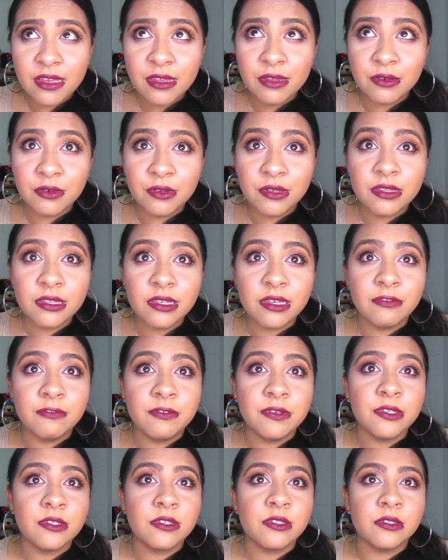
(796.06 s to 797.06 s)
The only thing, it
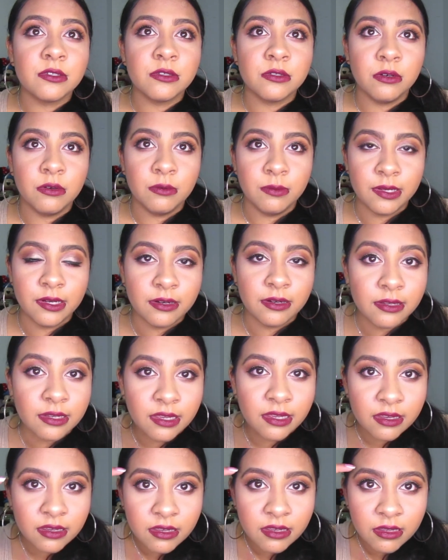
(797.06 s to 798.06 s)
feels so weird.
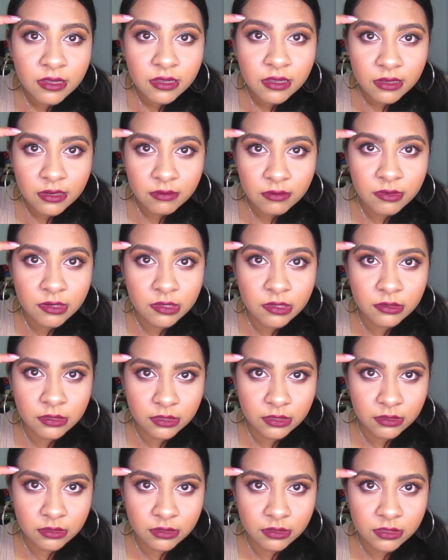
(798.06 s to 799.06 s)
Like when I go
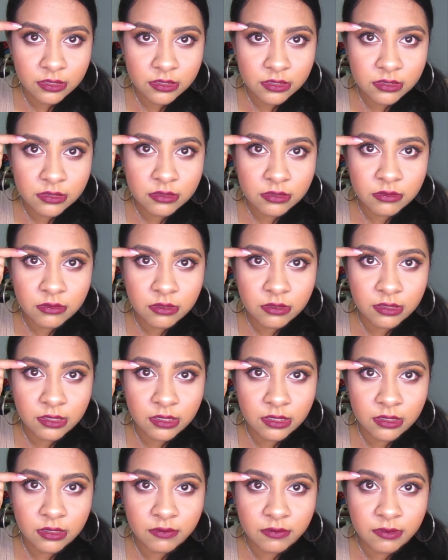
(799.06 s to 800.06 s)
like this, or
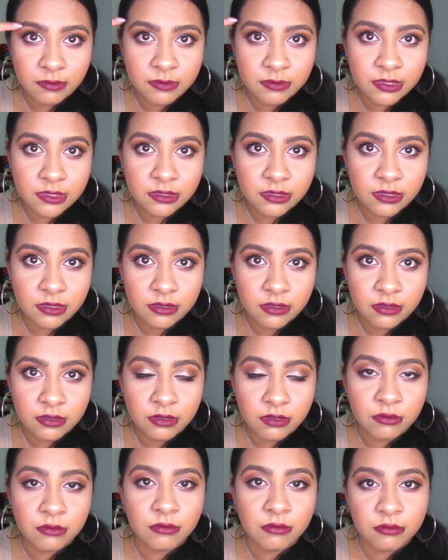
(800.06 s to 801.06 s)
like if I'm just like,
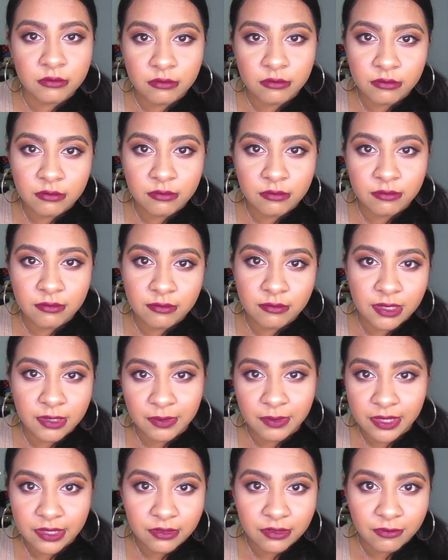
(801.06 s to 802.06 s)
you know, my
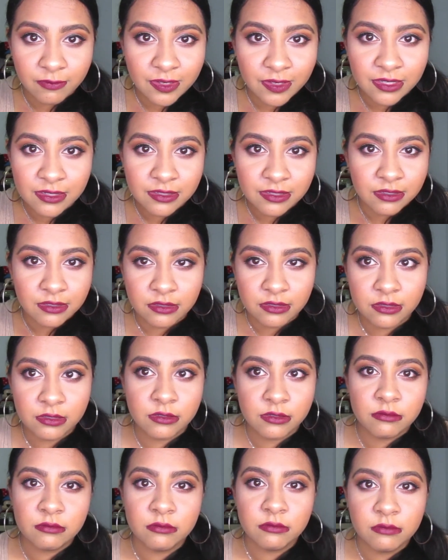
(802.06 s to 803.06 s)
regular face, like
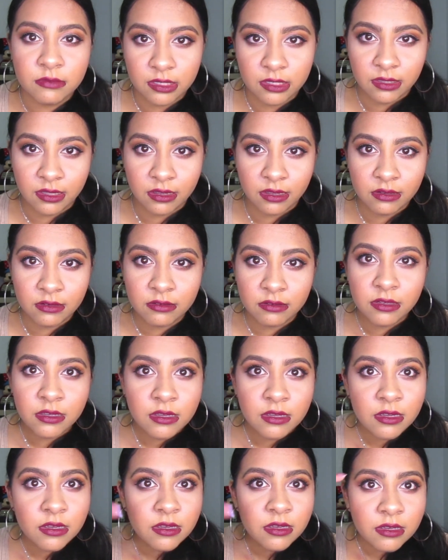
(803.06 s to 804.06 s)
just like that,
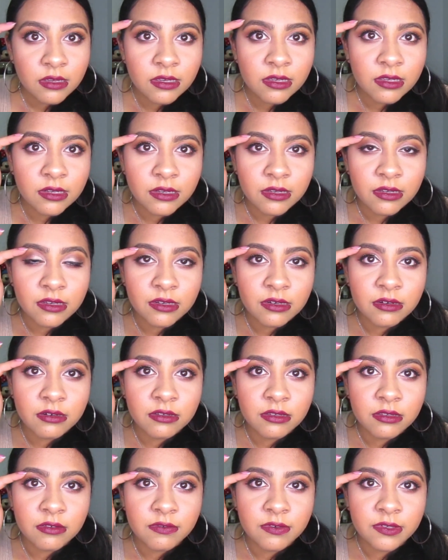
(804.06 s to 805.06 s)
it
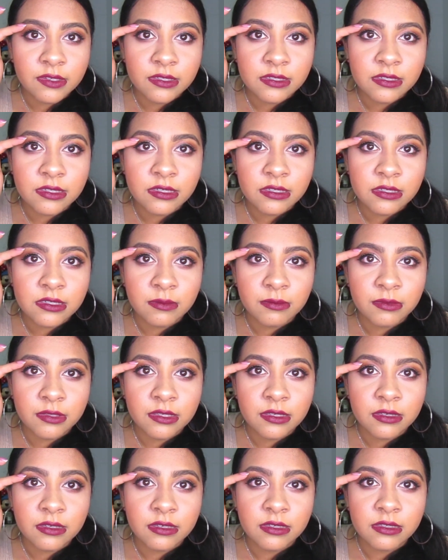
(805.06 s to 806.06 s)
literally feels like
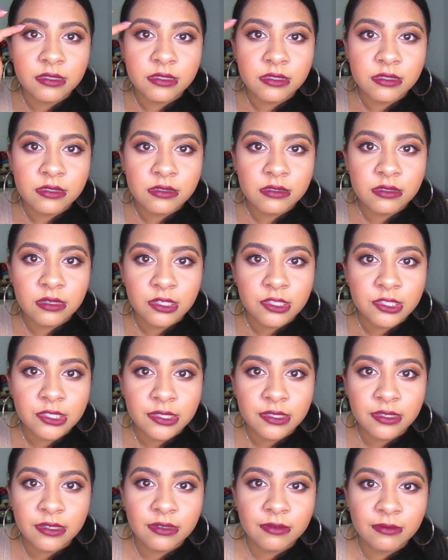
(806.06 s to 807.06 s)
something is
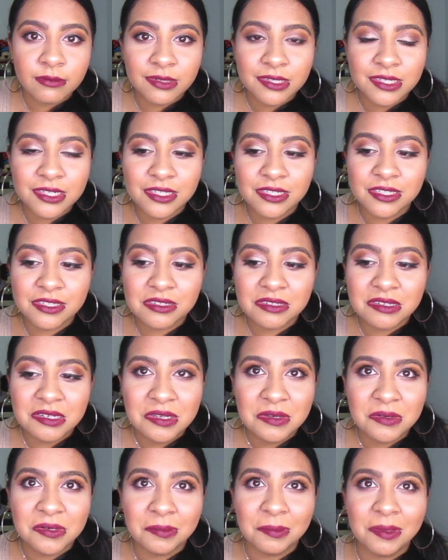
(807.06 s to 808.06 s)
touching it, which is
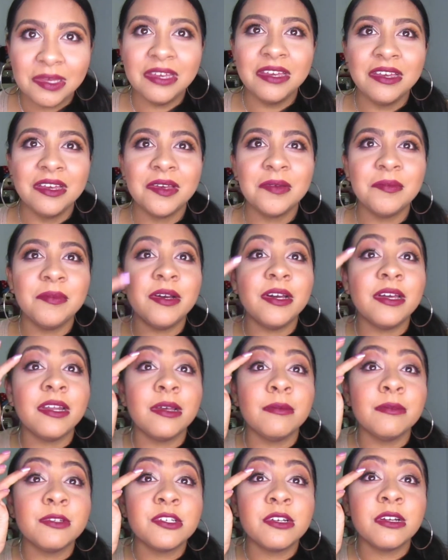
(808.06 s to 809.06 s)
new to me, but
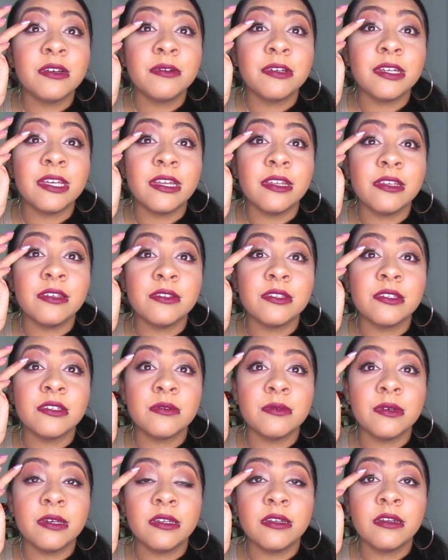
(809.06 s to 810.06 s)
I'm sure I would get used
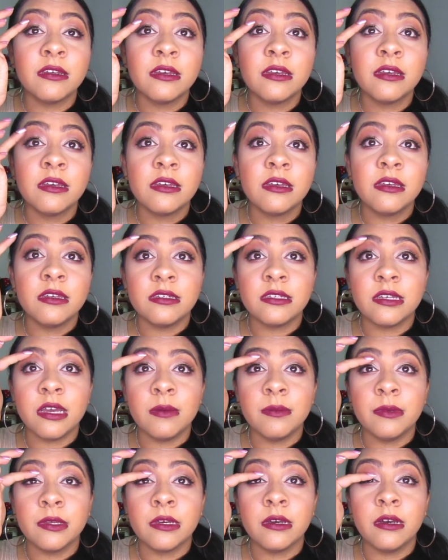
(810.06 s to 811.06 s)
to it in
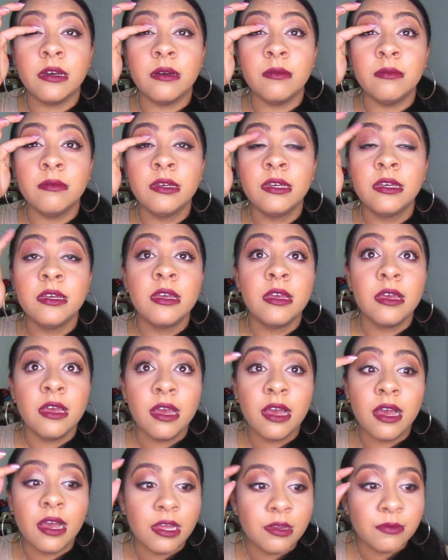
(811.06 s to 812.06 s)
time to come.
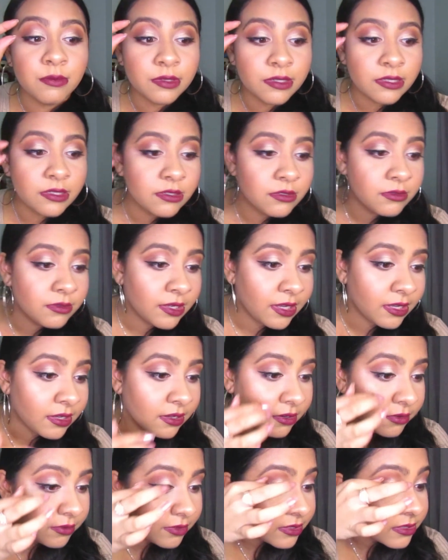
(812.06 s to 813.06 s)
I really do
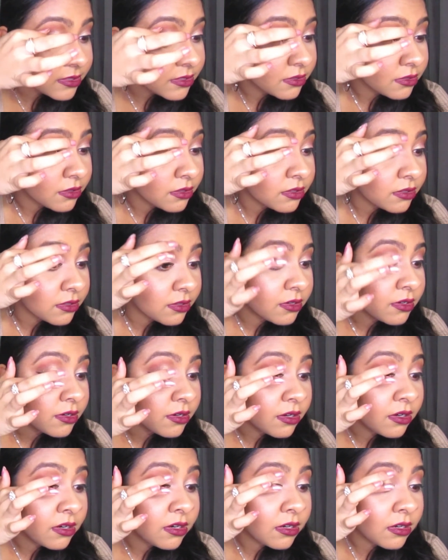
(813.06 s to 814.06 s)
like how these look. They're
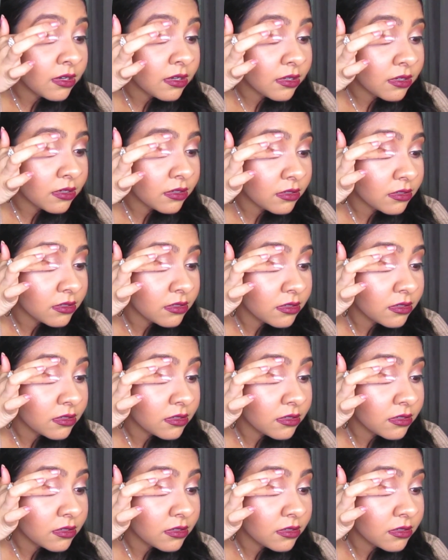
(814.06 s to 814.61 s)
not,